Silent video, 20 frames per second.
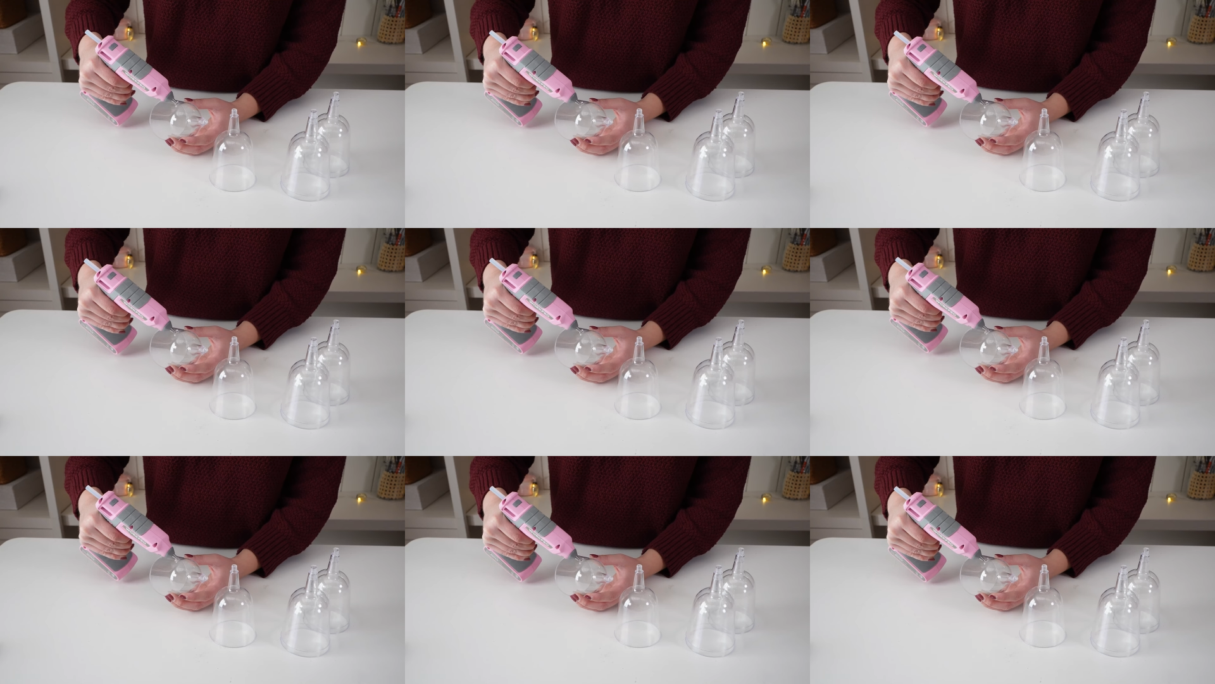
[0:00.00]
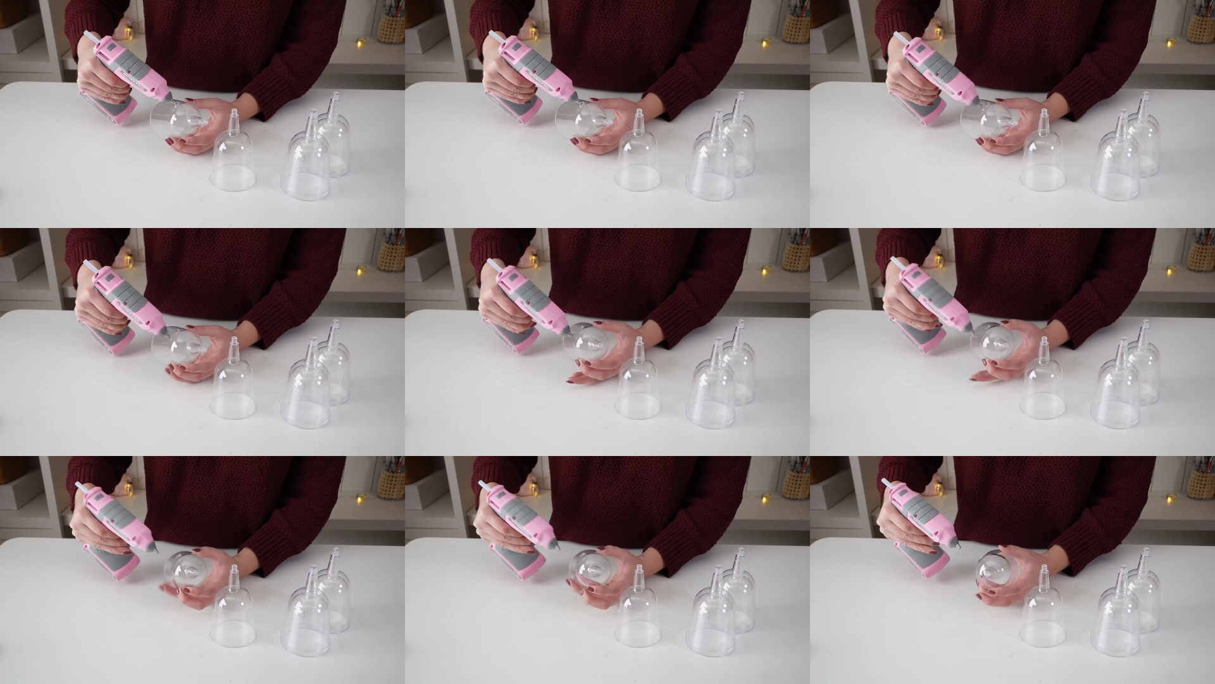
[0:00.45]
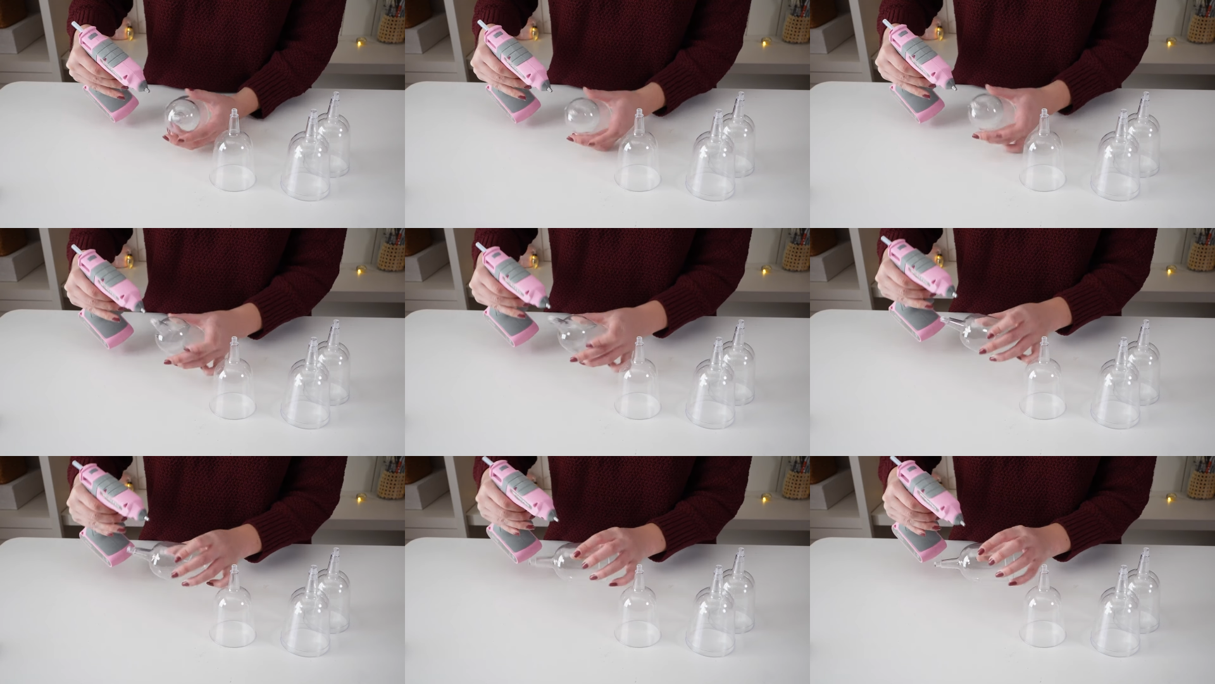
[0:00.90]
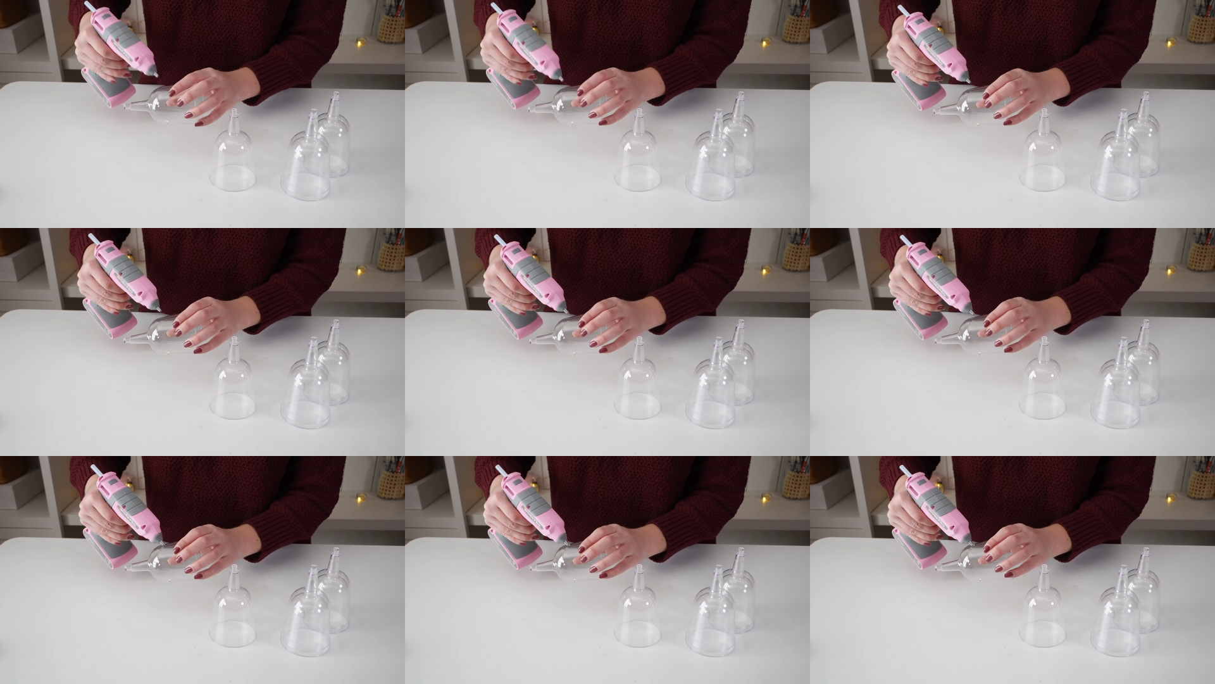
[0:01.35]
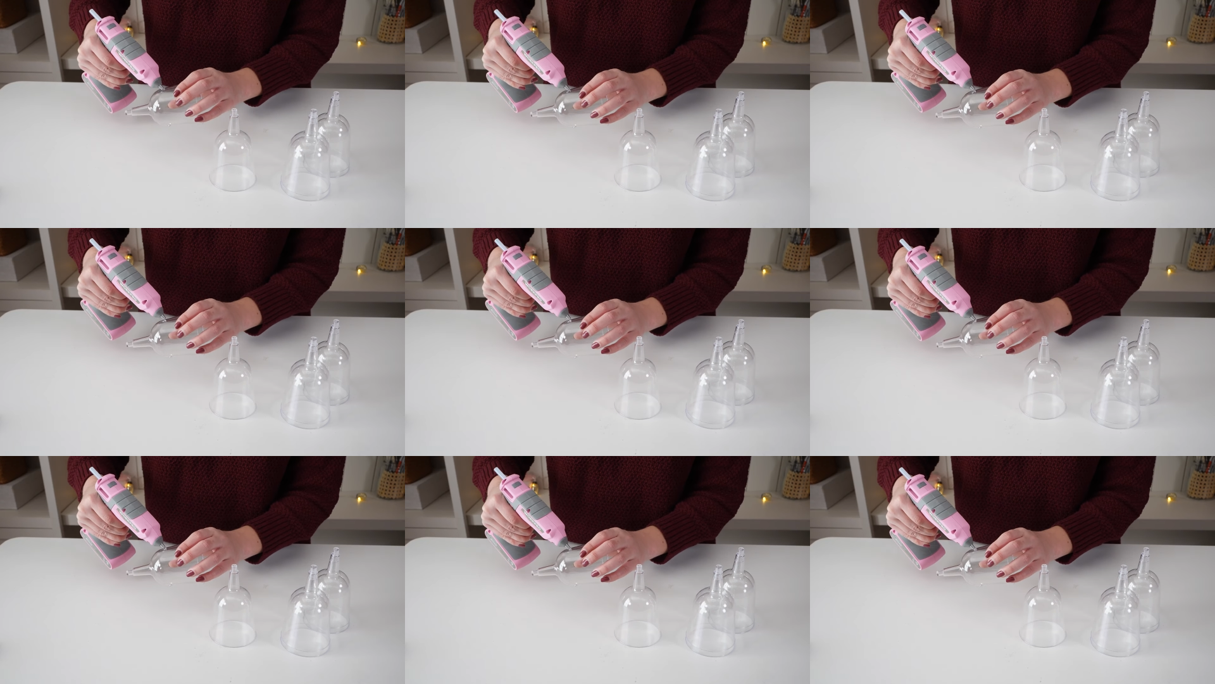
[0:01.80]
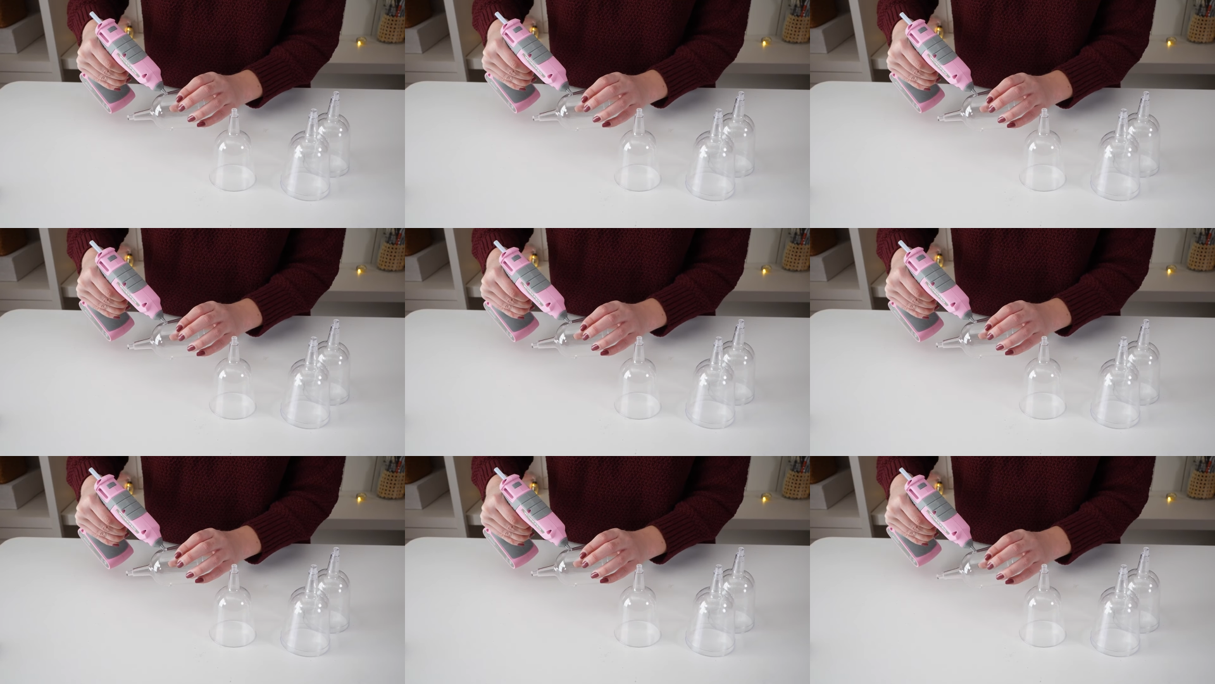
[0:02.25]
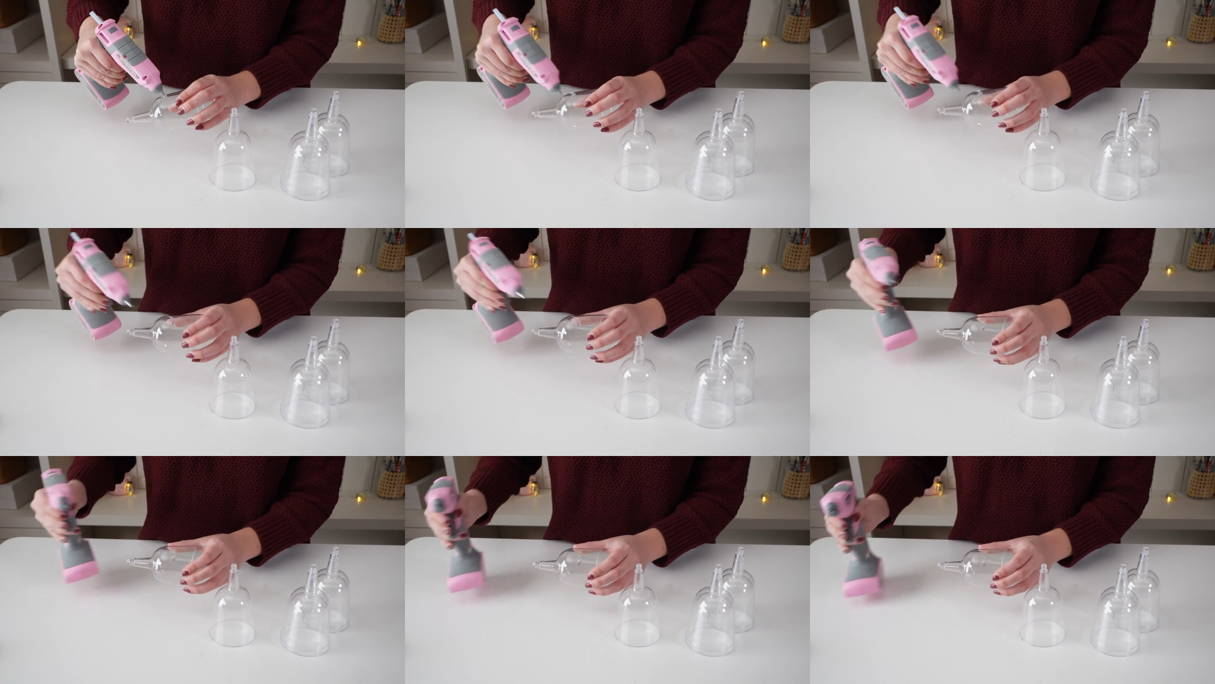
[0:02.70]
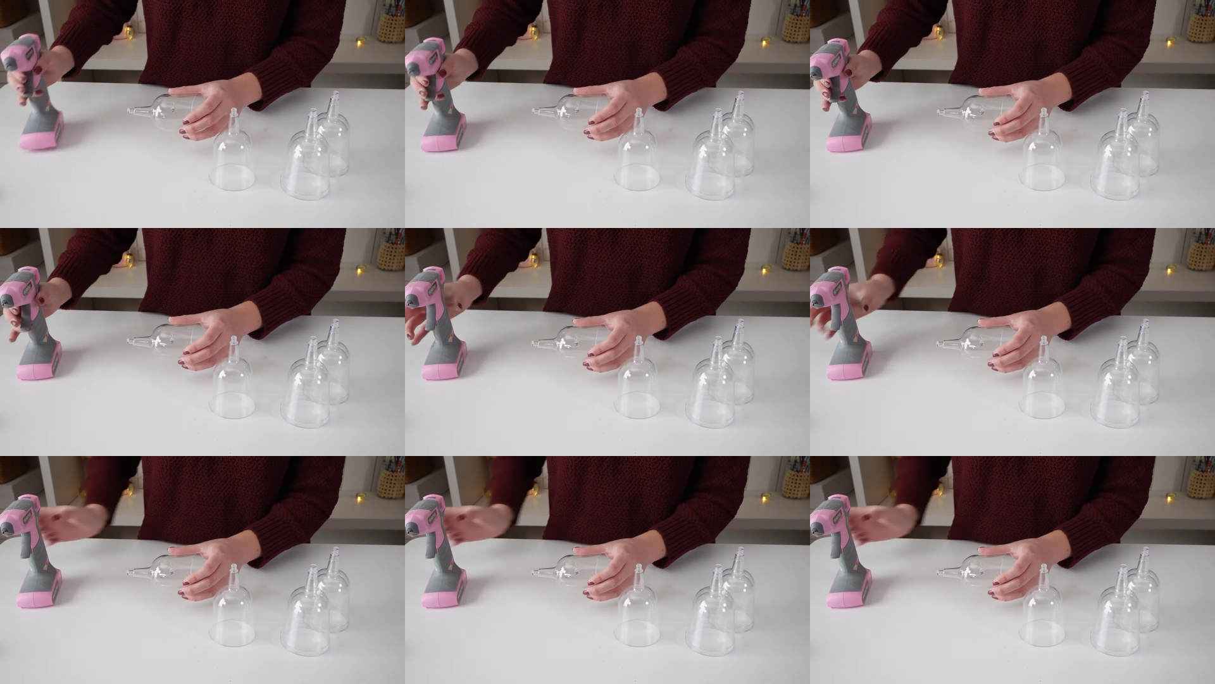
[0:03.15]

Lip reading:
No face is visible, so there are no lips to read.